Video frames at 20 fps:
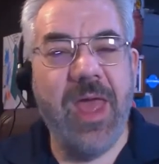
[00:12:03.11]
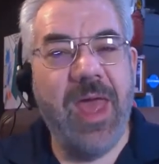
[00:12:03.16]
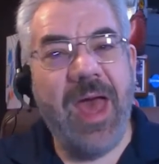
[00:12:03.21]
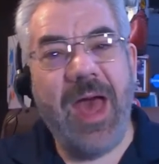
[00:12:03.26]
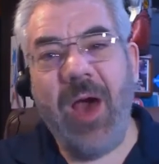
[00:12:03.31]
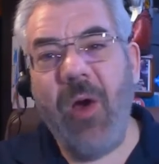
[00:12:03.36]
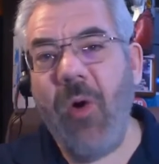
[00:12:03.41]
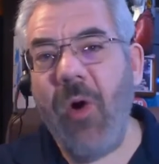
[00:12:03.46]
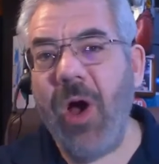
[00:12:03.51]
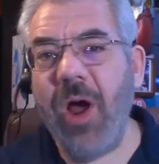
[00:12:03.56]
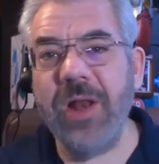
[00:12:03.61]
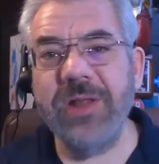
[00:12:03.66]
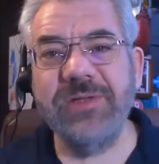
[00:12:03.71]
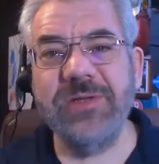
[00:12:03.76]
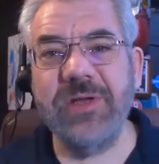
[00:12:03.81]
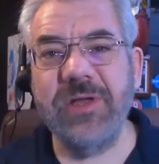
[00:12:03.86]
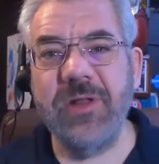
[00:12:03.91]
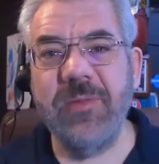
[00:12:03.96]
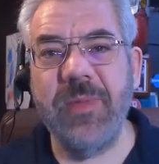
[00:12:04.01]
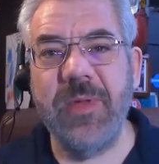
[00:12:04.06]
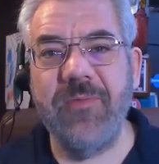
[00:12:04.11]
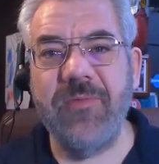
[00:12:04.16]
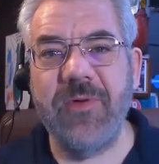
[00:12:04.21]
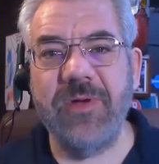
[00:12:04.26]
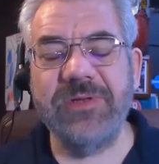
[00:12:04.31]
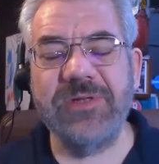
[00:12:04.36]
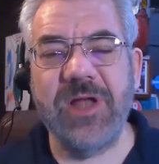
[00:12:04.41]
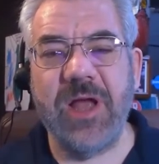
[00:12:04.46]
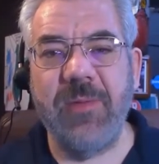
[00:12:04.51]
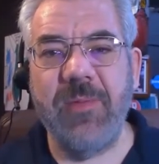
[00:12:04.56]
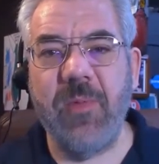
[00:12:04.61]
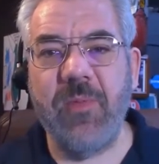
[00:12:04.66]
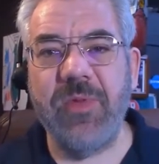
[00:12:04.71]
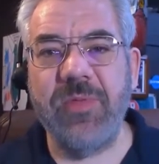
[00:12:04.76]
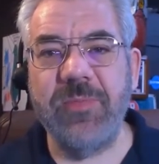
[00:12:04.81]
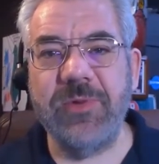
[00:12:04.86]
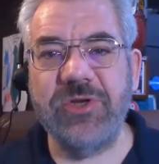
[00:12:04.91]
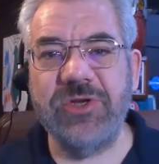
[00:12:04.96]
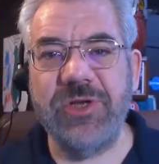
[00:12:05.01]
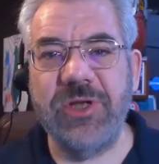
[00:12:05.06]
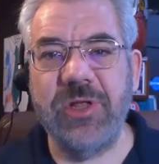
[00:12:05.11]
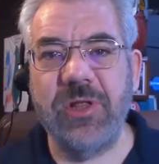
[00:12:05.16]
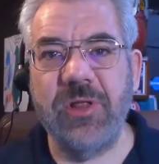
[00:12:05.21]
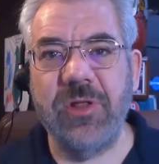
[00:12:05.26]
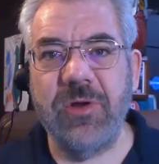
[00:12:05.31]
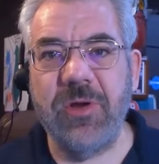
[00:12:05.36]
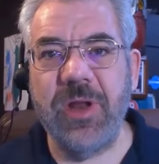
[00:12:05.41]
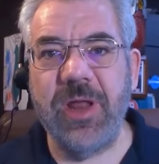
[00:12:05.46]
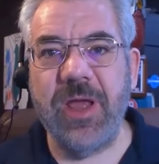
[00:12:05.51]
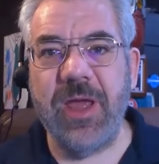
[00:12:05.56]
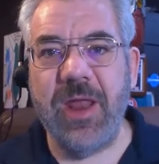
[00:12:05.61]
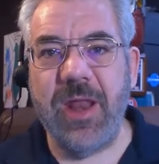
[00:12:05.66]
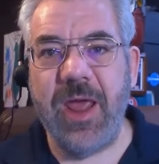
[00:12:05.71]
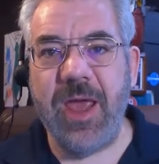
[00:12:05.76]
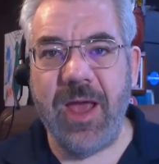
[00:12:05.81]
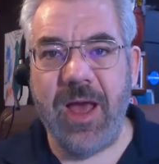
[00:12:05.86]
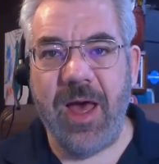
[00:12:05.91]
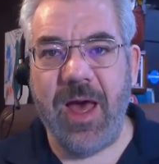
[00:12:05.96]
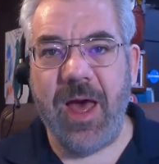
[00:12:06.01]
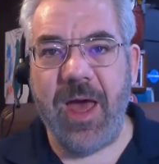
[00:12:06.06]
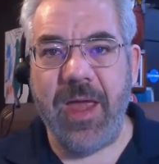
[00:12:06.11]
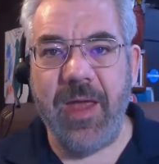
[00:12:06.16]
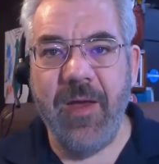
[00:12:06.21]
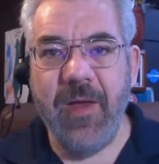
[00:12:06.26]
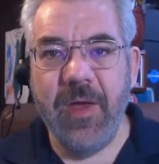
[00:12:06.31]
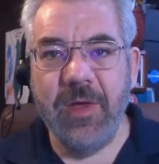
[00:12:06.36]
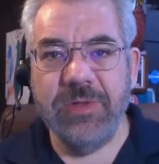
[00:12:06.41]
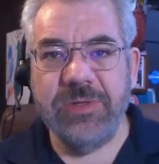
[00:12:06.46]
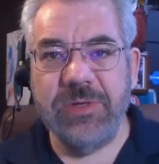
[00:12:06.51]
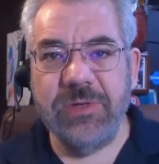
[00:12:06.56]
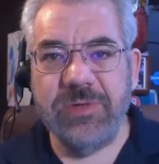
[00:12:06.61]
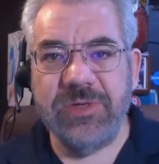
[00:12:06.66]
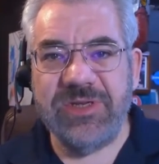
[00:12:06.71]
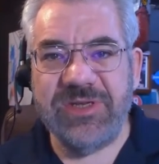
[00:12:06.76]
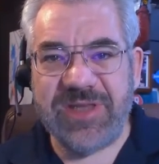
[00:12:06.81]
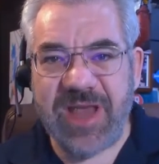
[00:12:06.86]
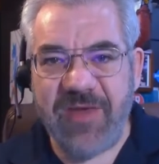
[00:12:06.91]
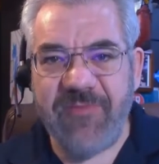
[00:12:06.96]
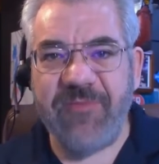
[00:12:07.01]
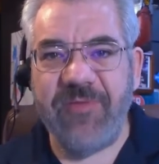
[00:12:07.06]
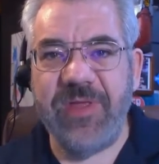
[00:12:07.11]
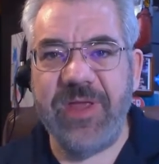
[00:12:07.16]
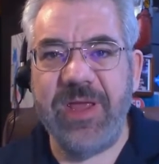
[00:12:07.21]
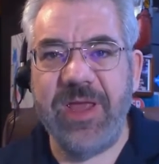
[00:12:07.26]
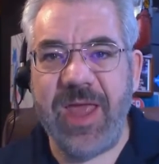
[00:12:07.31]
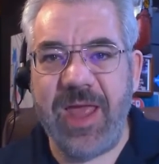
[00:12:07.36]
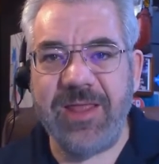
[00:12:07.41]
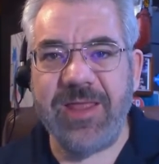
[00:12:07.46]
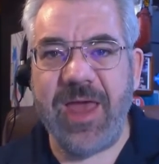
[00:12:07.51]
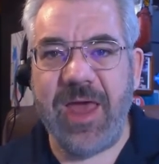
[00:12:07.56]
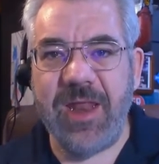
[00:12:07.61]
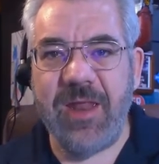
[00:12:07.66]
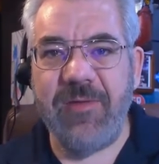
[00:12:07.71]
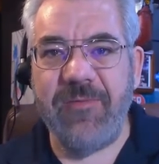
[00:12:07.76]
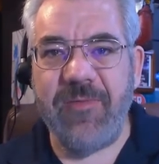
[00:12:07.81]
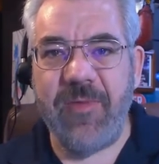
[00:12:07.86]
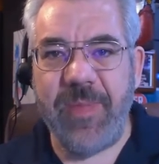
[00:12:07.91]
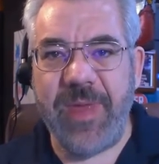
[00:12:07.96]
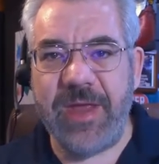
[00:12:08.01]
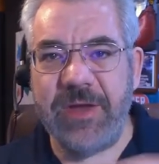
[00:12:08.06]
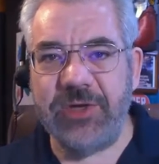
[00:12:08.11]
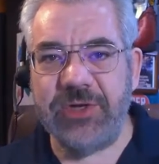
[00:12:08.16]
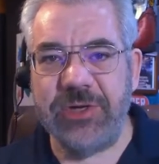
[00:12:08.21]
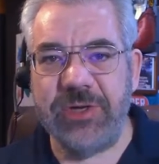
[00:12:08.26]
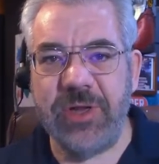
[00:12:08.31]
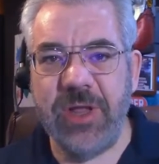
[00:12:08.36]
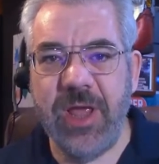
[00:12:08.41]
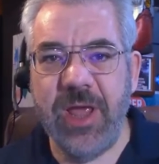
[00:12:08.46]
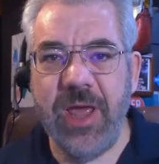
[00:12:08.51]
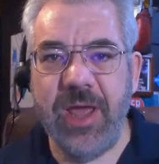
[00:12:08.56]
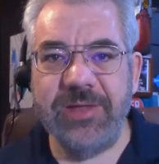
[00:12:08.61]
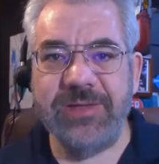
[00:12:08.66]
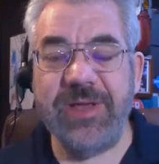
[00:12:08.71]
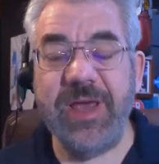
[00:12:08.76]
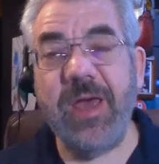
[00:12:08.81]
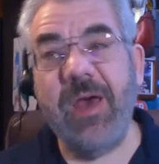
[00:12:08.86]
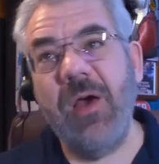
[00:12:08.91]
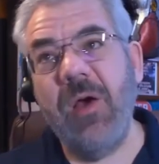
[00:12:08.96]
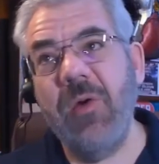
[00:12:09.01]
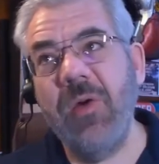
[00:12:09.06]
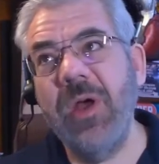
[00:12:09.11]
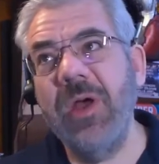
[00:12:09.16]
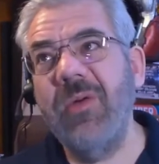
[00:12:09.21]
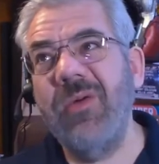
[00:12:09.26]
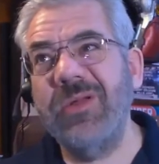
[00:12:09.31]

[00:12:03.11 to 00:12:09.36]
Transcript: How hard is it going to be for us to come up with machine learning and AI to safely get that information and say, oh,